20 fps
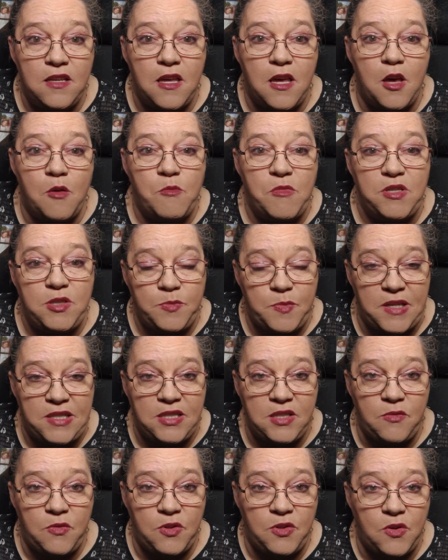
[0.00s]

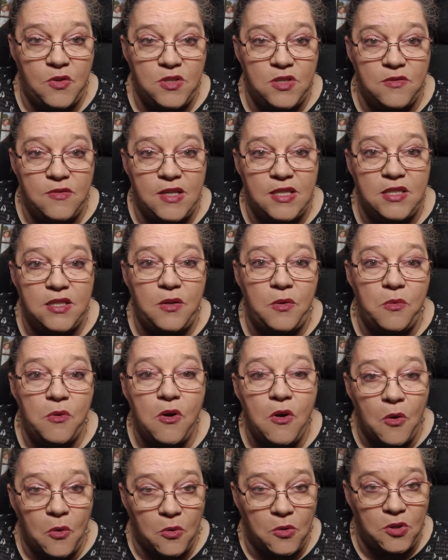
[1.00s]
especially for those of us who
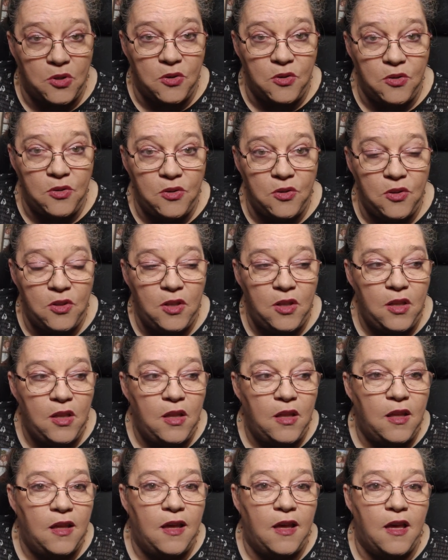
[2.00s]
are older,
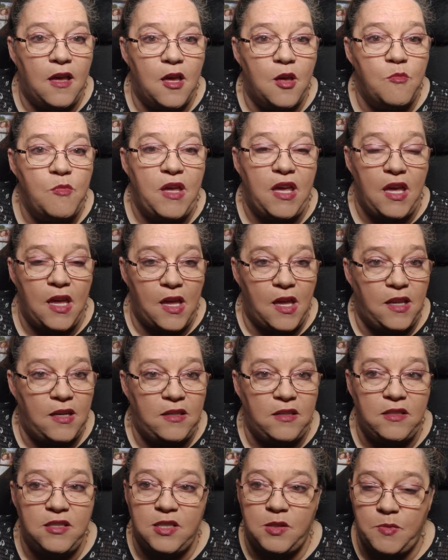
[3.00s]

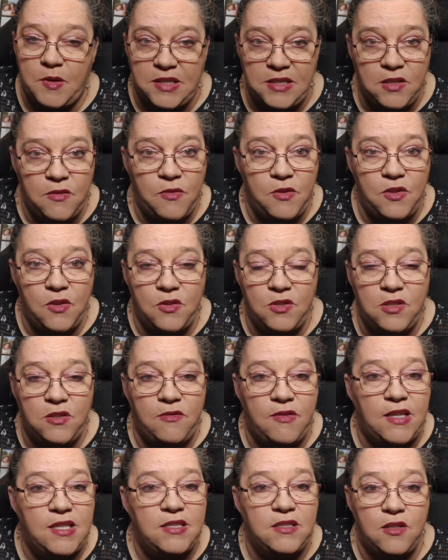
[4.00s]
and especially for those of
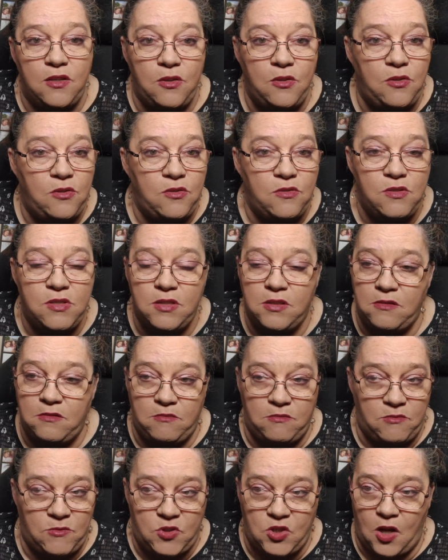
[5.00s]
us whose
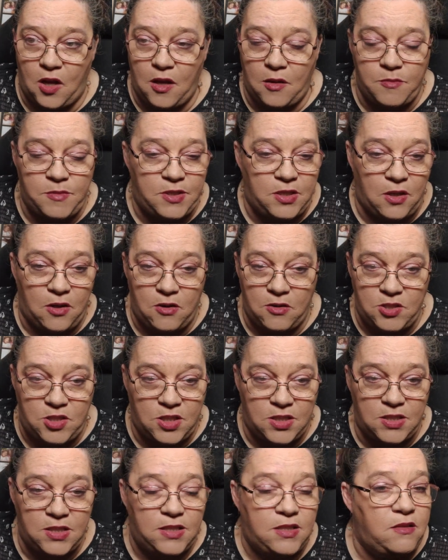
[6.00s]
jobs are
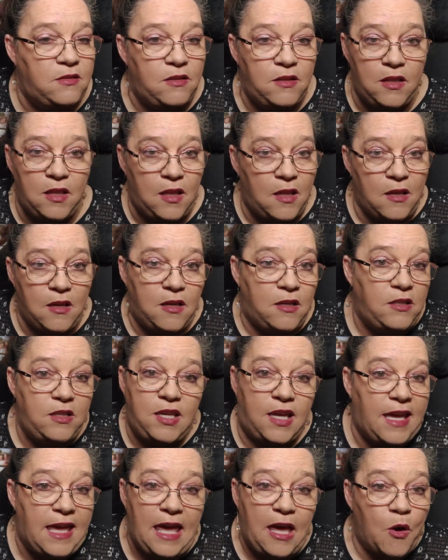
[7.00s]
just,
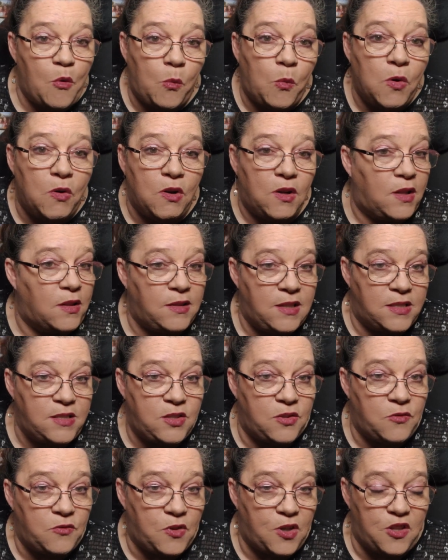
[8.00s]
you can't work unless
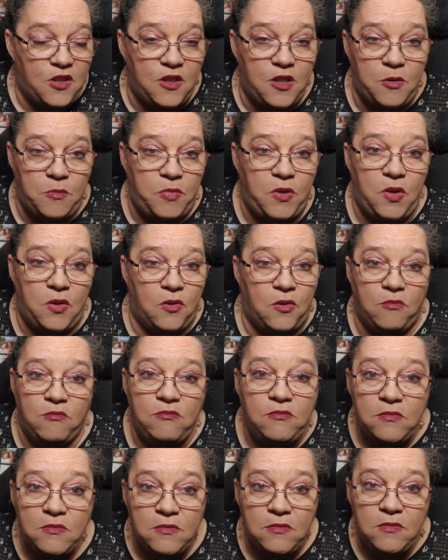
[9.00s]
you're in front of the computer.
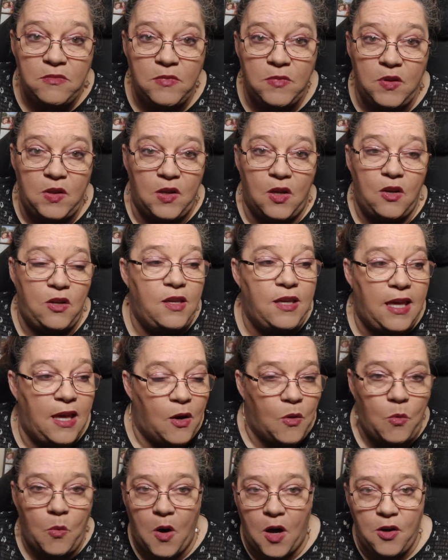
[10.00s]
You
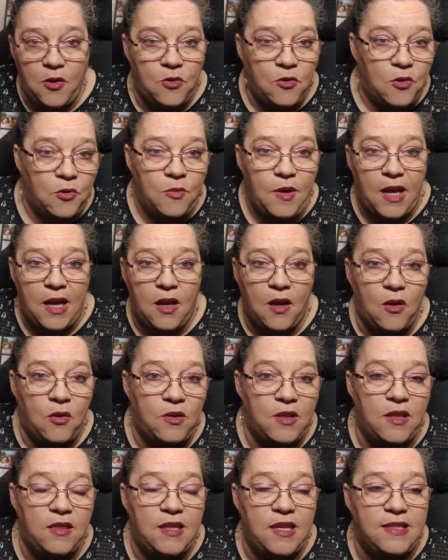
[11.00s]
can't wander
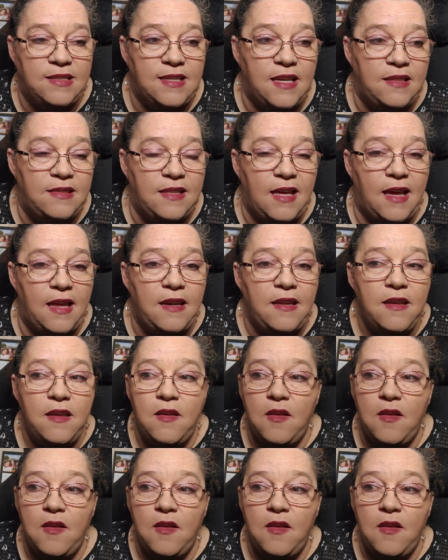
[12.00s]
around and things like that.